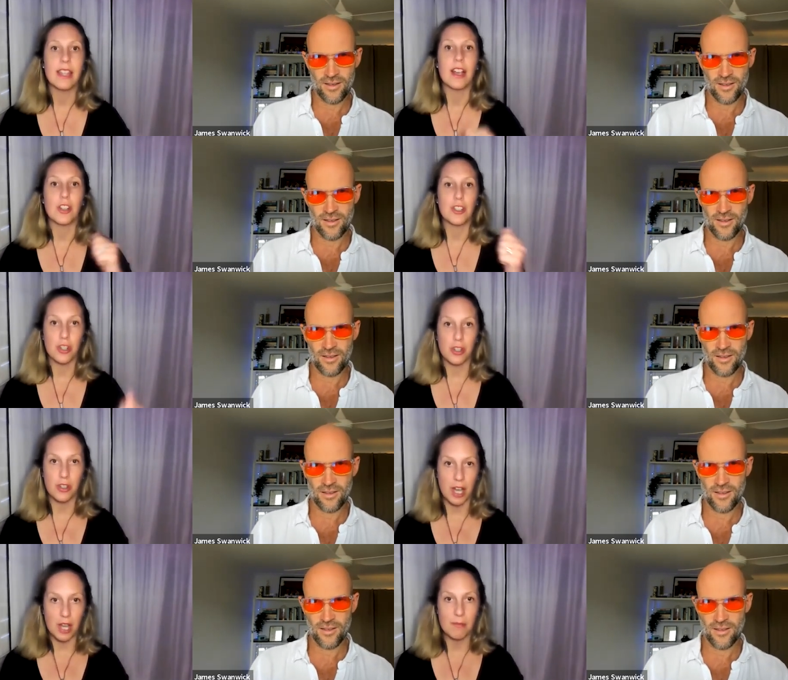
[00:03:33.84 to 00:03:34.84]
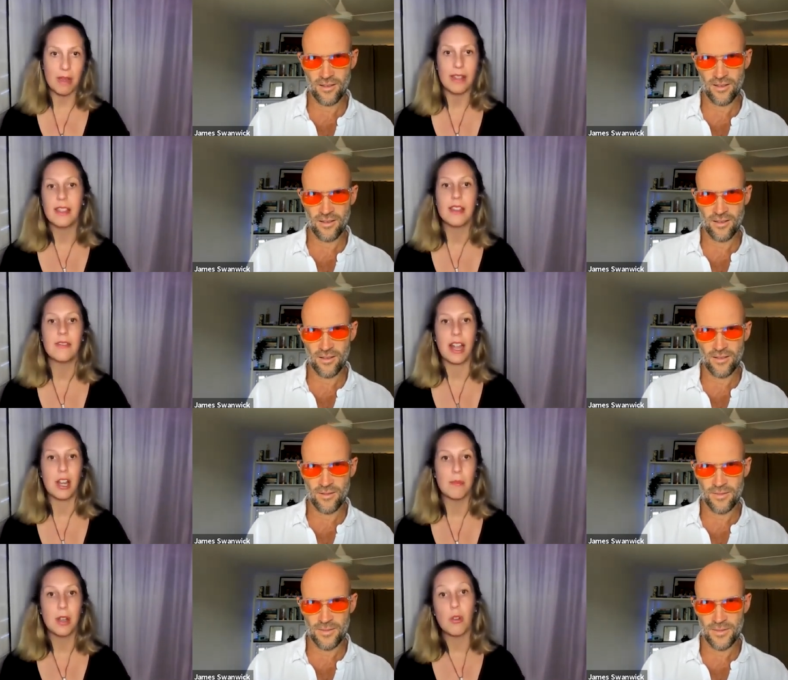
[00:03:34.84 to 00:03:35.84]
Speaker 1: they got turned on by the
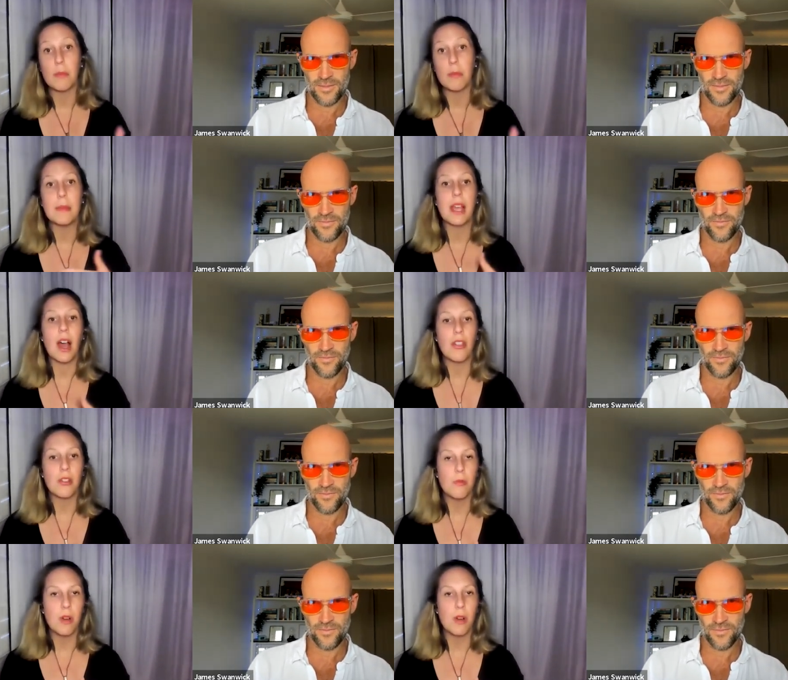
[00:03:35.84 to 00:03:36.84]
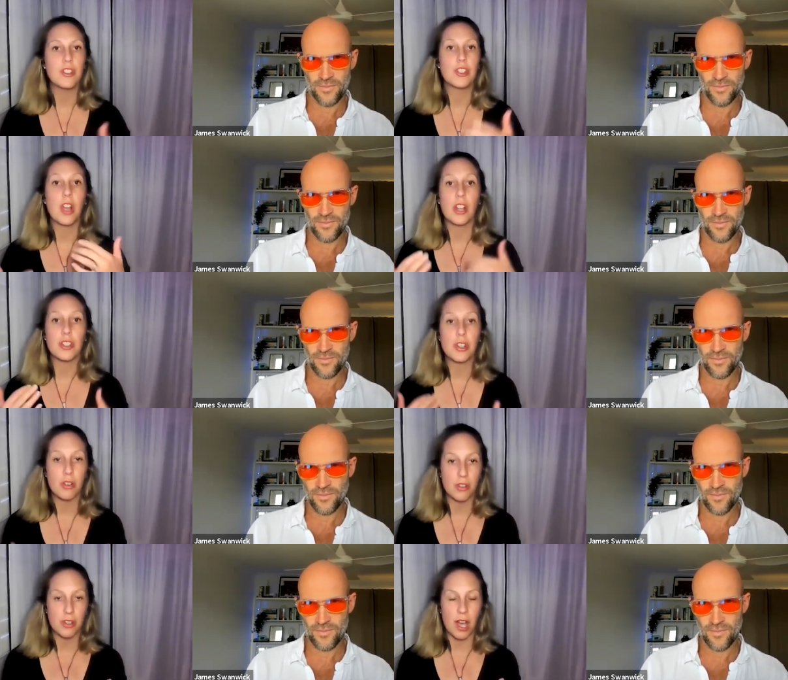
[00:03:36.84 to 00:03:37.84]
environment, or maybe other ones got
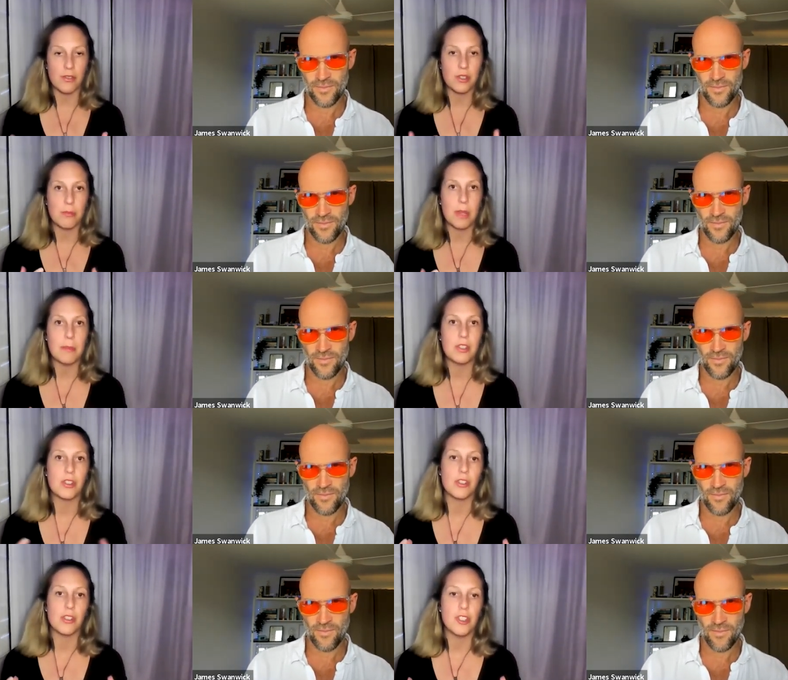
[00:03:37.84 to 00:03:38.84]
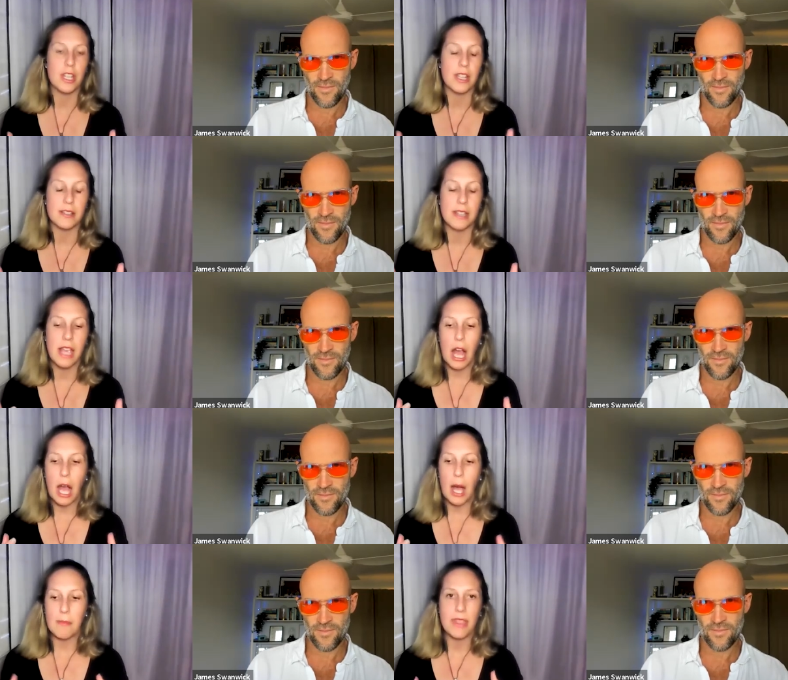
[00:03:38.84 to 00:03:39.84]
turned off. So maybe certain genes
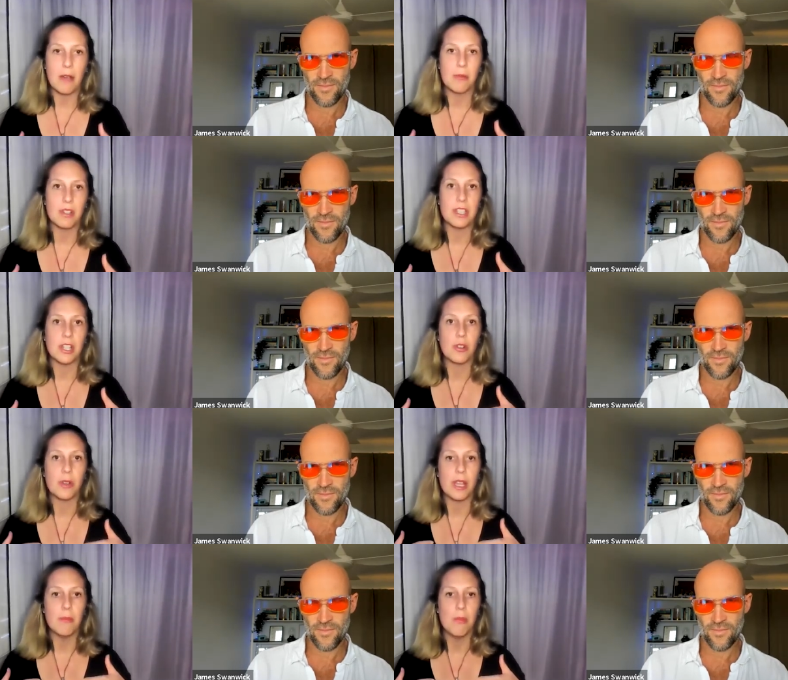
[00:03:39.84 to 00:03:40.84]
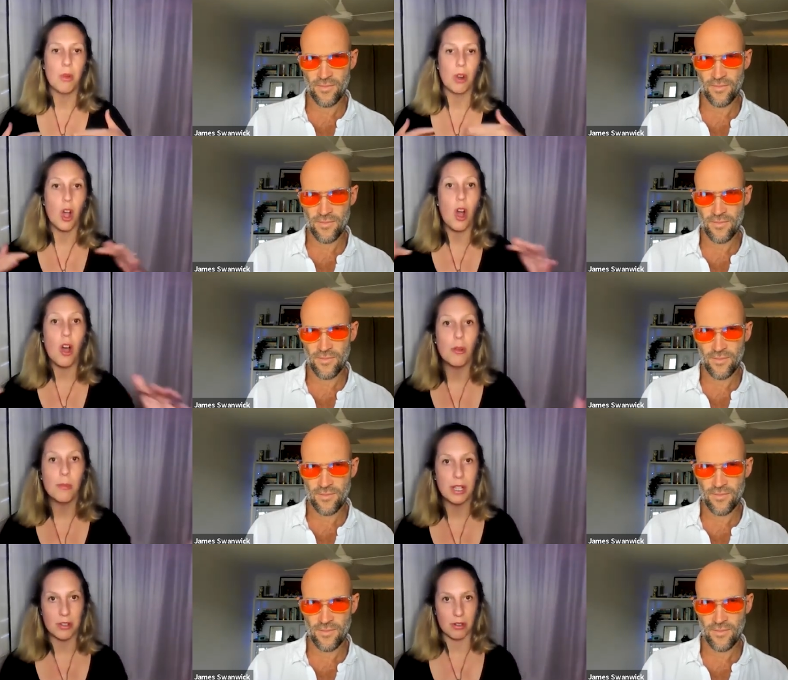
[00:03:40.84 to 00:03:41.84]
Um, that would secrete more
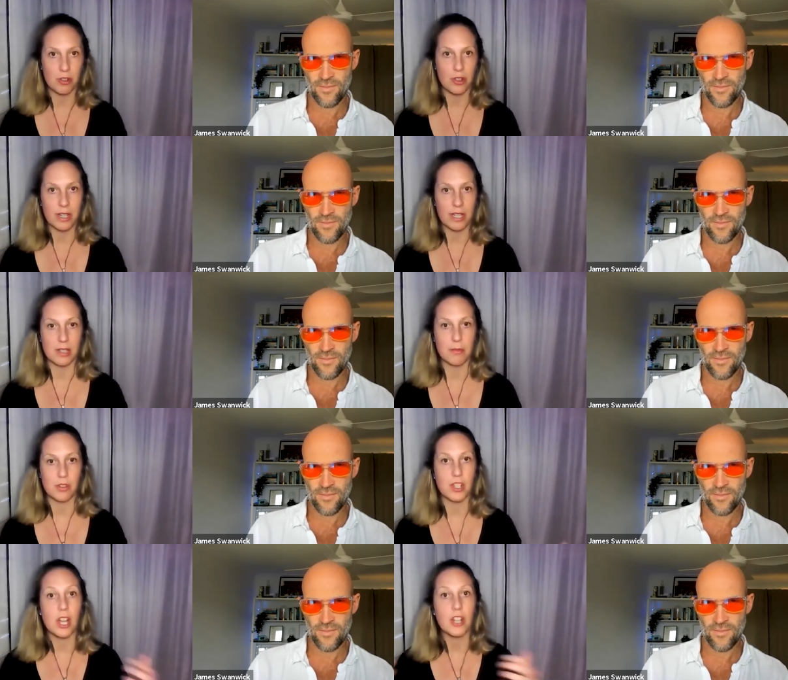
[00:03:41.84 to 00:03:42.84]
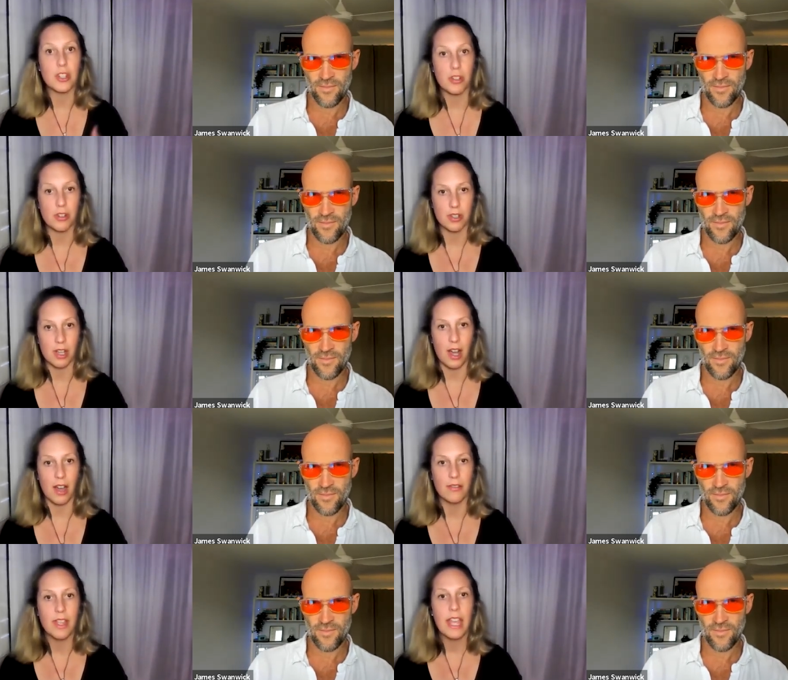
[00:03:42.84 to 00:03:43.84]
calming neurotransmitters got turned
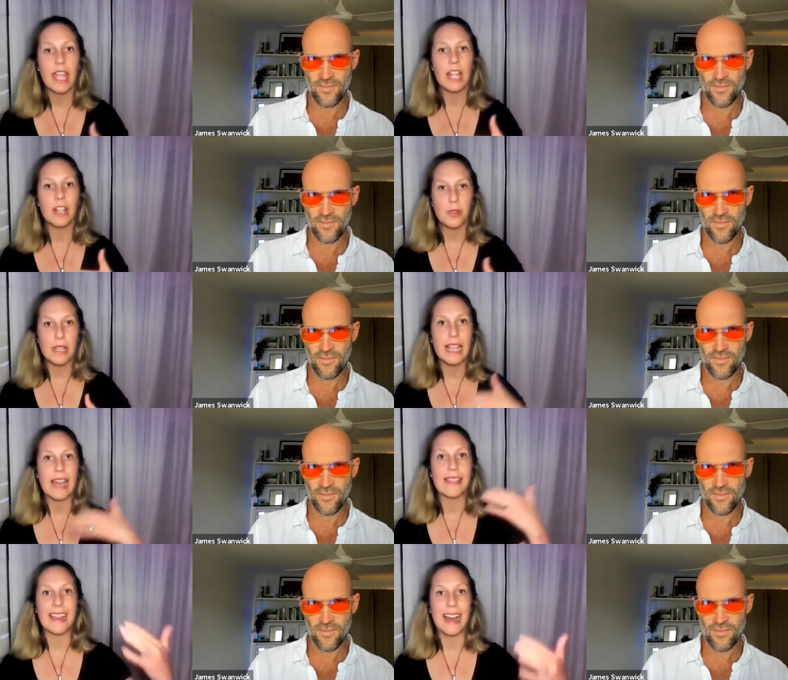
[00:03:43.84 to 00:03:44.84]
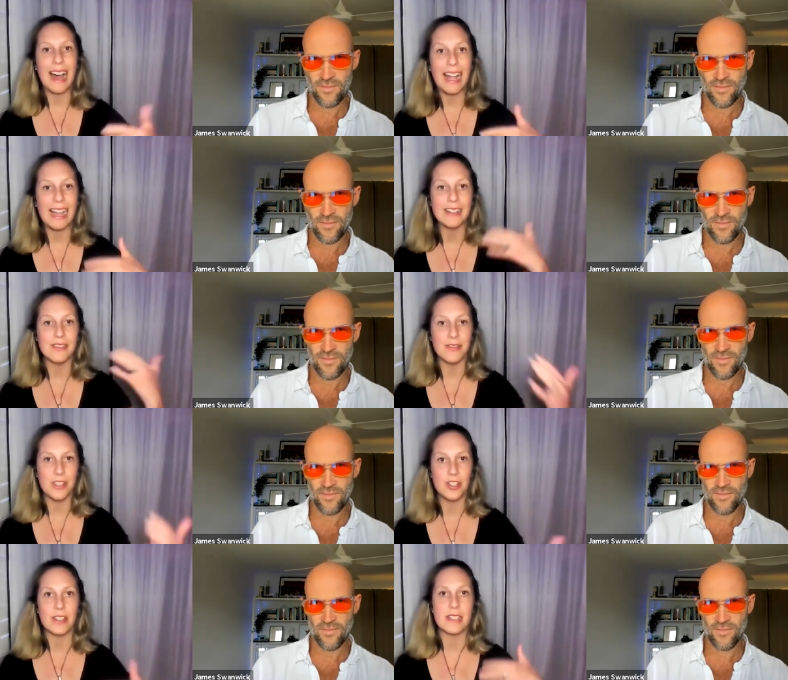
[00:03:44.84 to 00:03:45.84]
off. And so he had that heightened
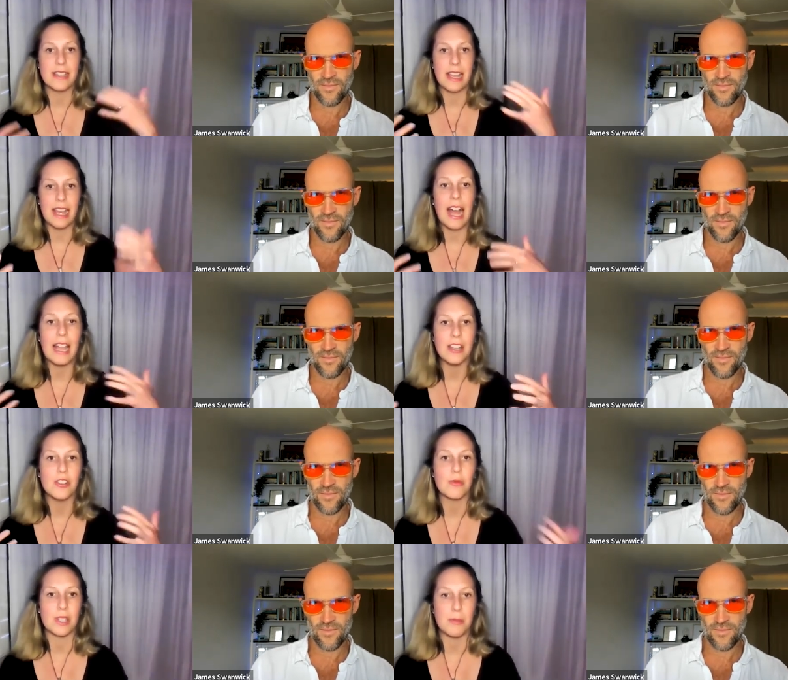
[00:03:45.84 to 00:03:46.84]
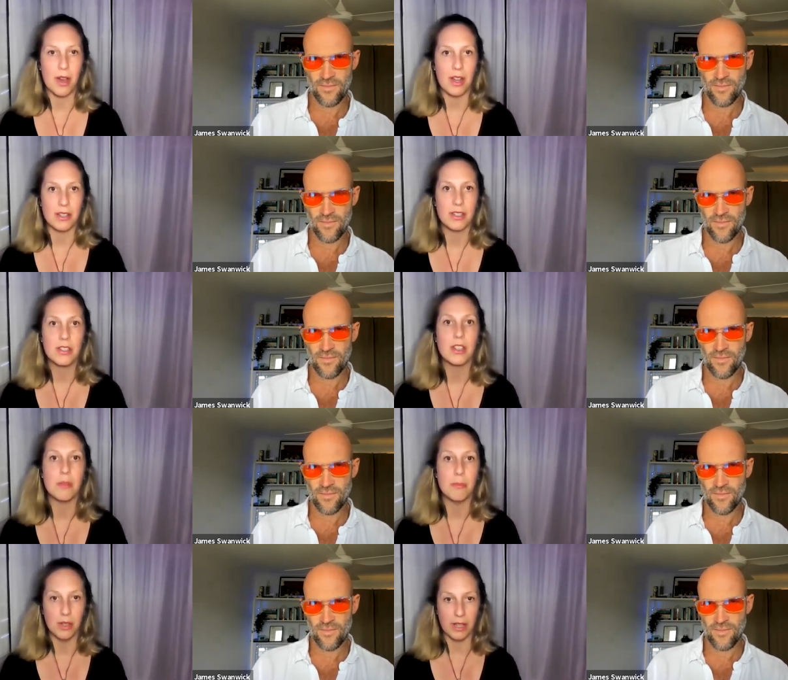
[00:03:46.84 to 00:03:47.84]
vigilance and that heightened response to the
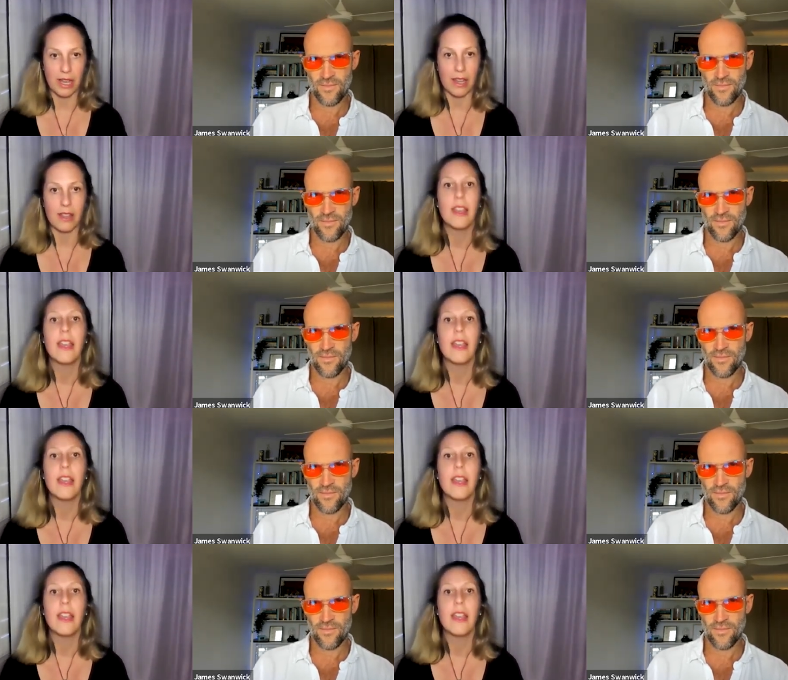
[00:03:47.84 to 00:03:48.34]
bullying